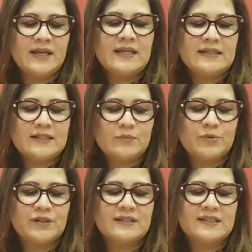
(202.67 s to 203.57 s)

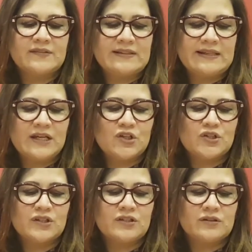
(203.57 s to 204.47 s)
Disparate
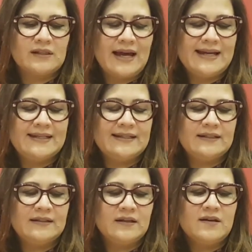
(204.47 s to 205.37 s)
civilizations
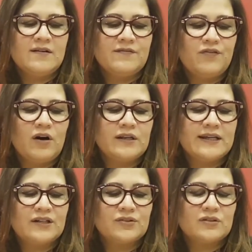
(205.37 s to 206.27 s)
colliding,
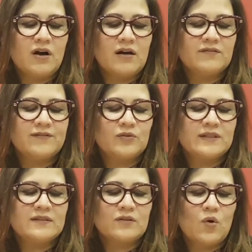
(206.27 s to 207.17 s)
falling into
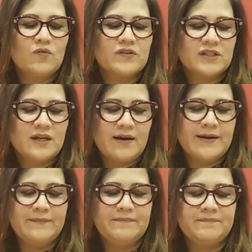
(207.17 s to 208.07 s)
confluence over
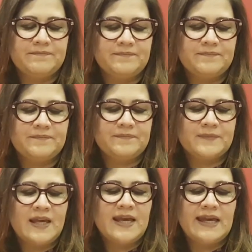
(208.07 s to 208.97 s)
time.
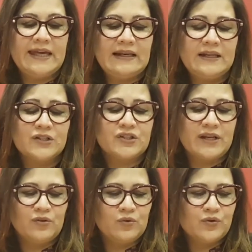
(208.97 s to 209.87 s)
English
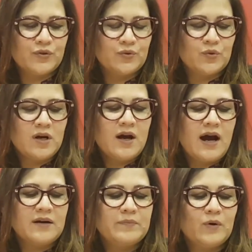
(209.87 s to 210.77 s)
and Urdu
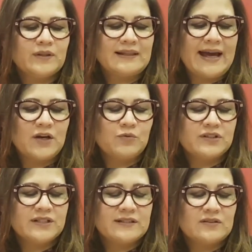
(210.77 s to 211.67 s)
are both
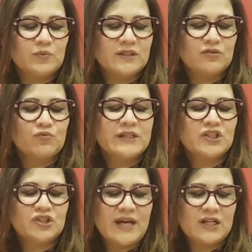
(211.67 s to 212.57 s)
languages with
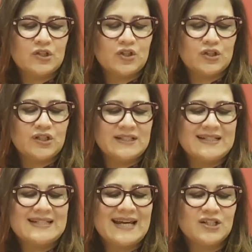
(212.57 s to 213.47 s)
rich textures
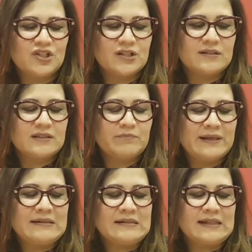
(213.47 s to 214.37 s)
and tensions
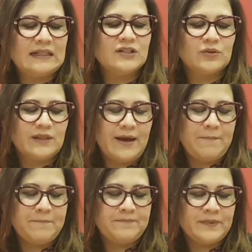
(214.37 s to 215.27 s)
built into them,